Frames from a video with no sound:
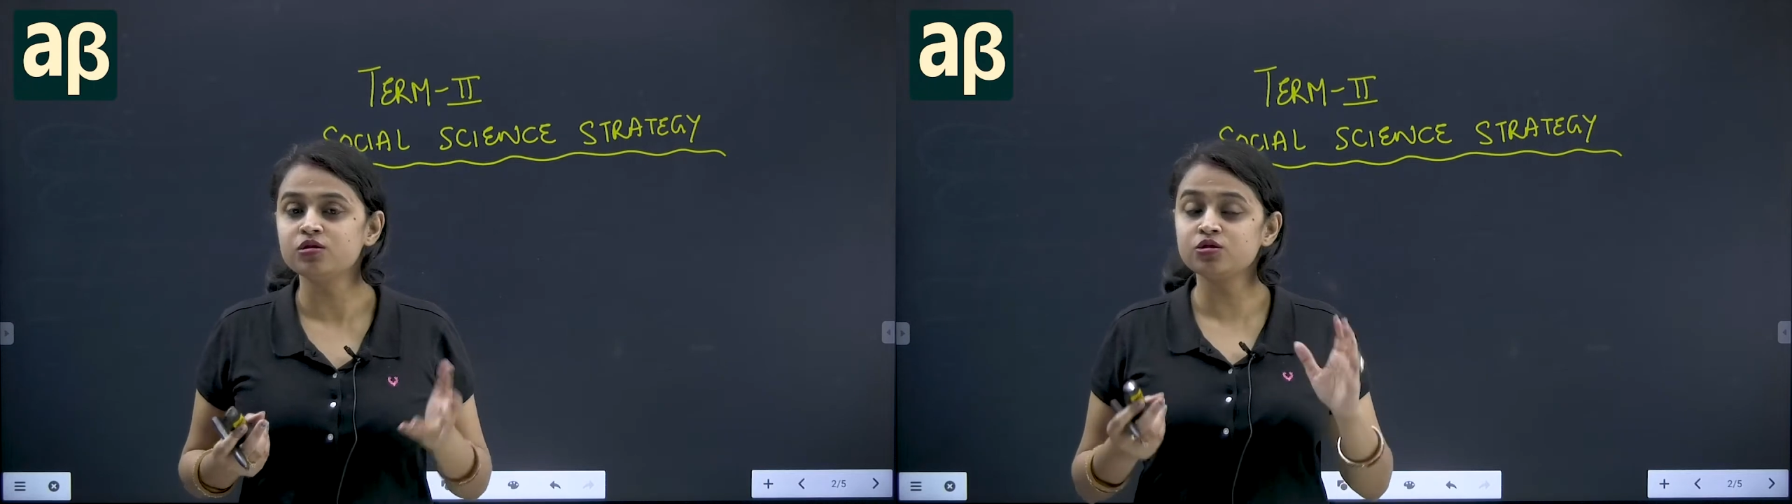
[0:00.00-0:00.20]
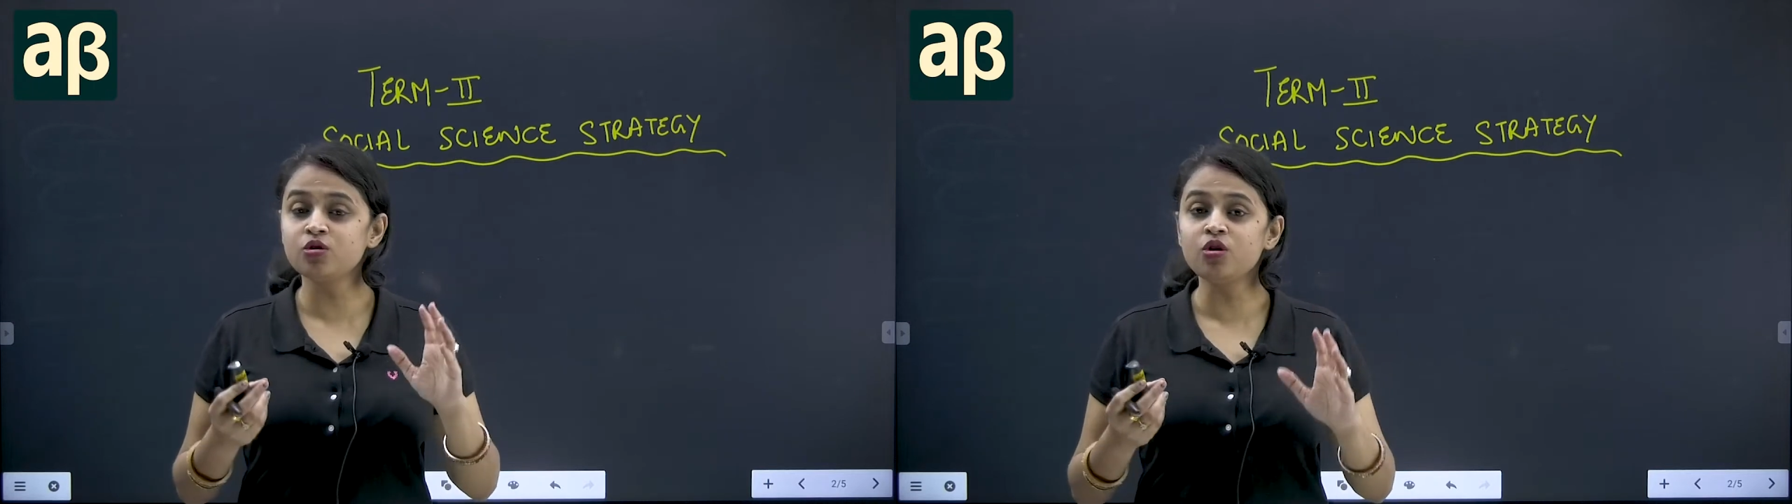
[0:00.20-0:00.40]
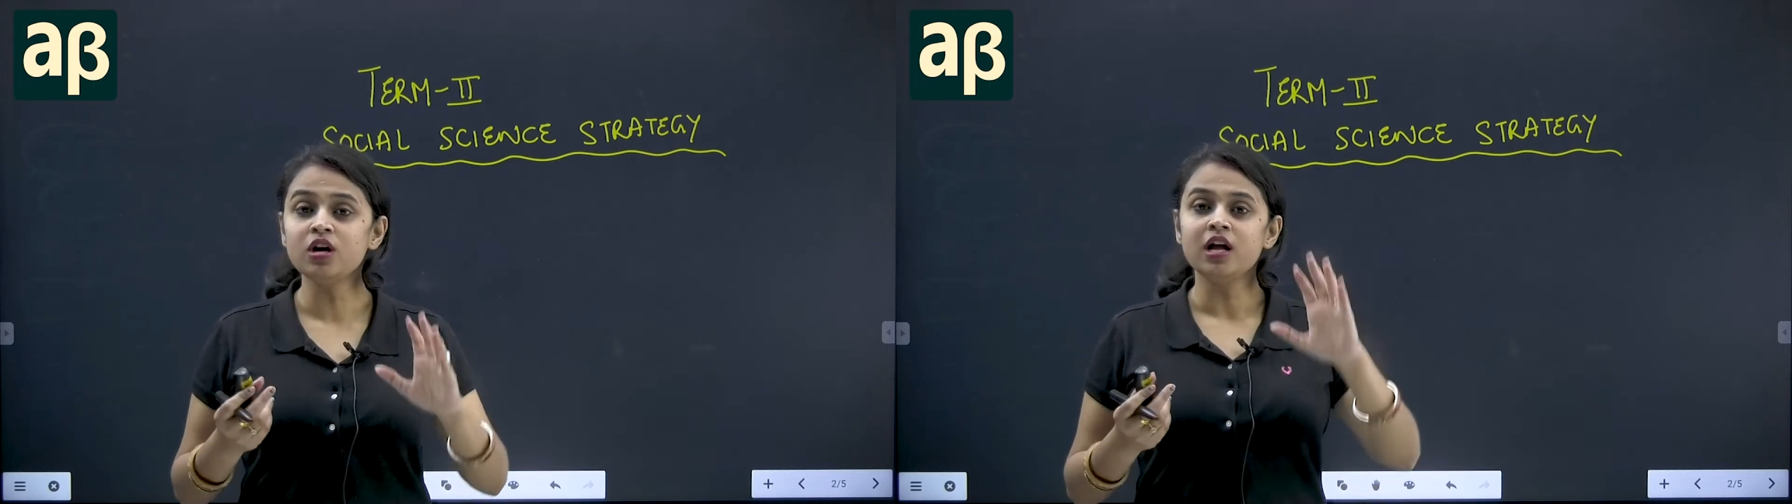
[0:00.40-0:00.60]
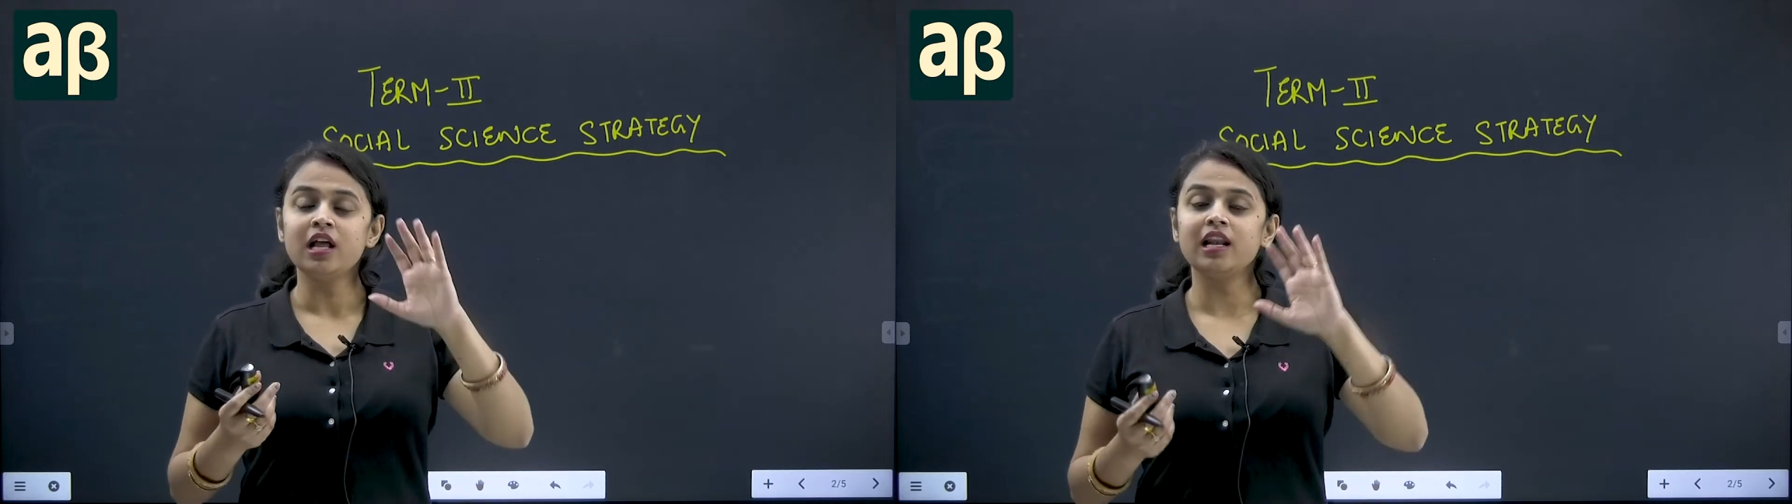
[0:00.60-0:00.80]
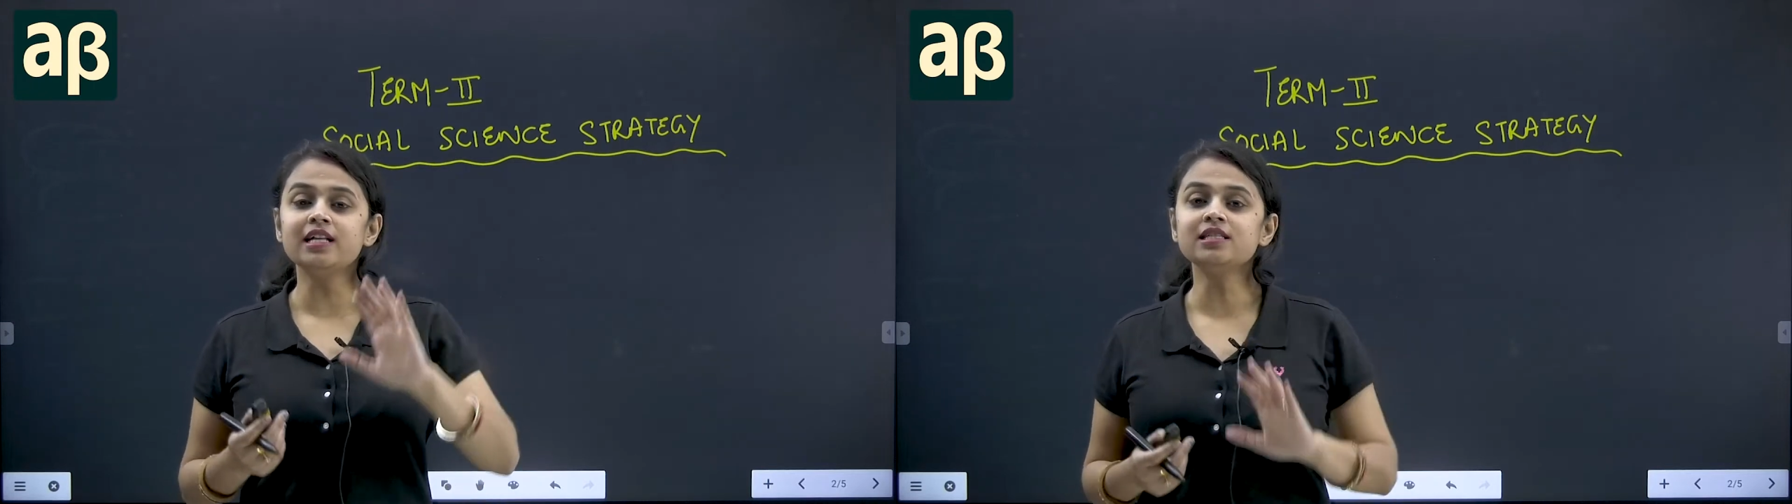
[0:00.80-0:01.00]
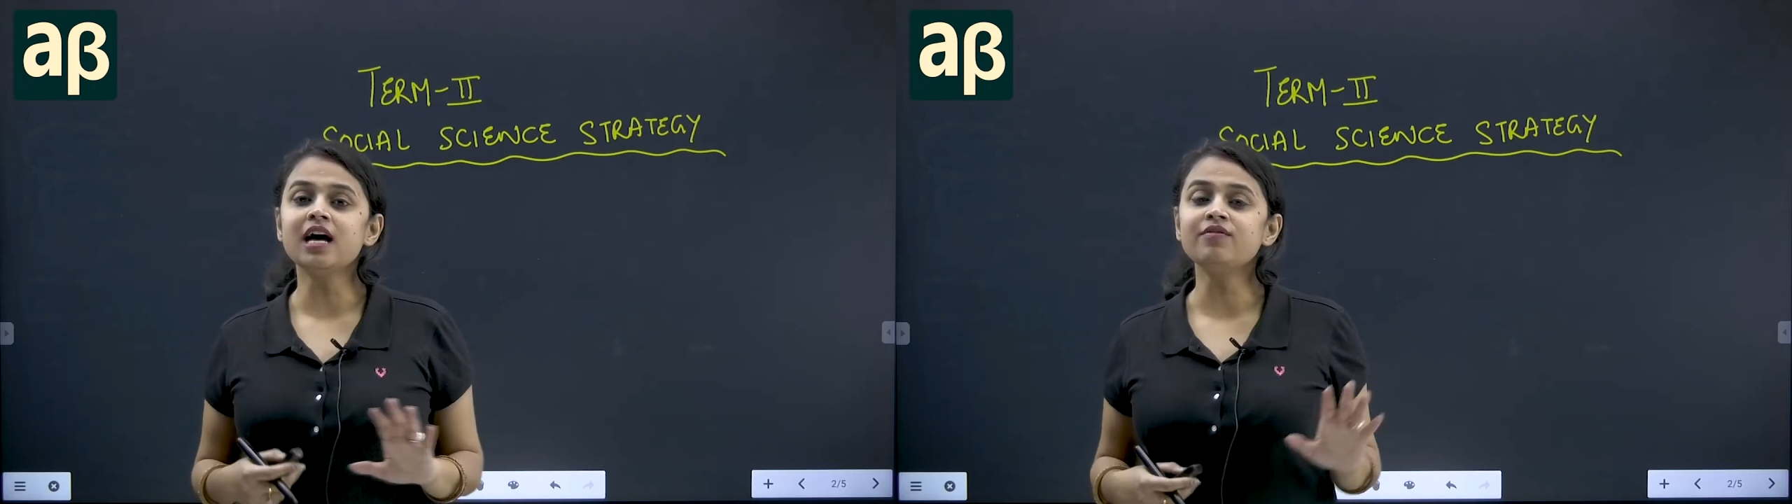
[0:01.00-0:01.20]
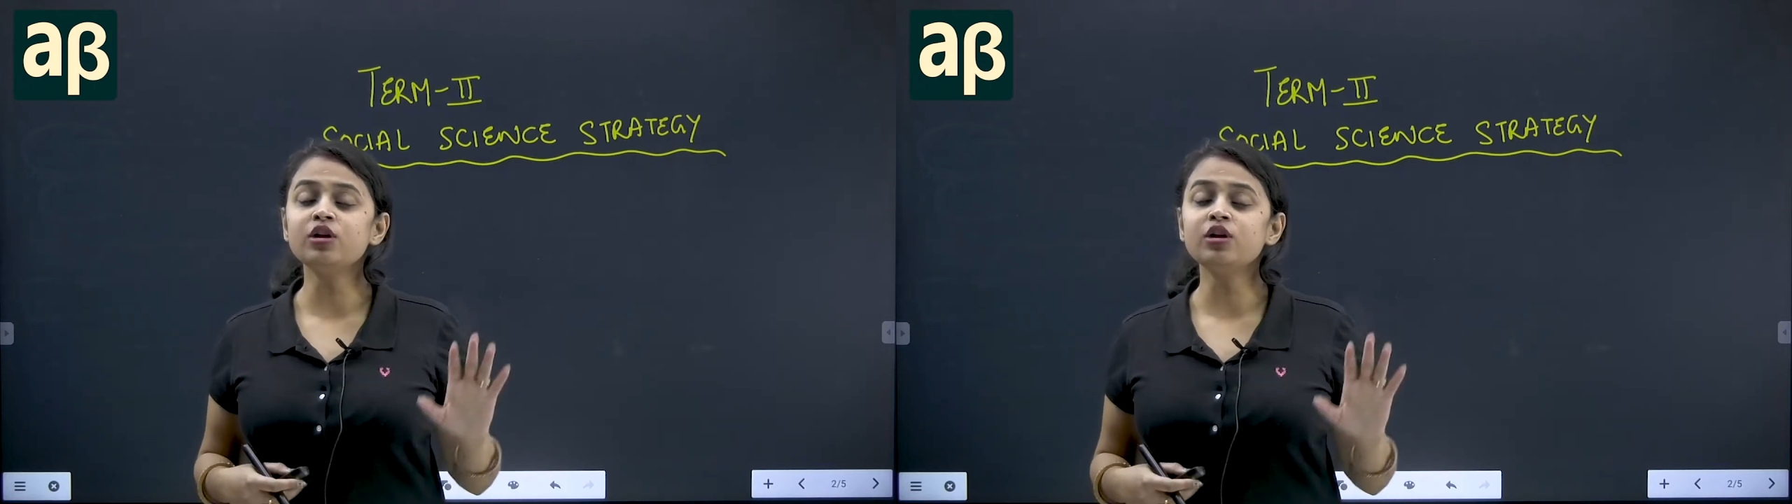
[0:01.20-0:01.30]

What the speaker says: So let's have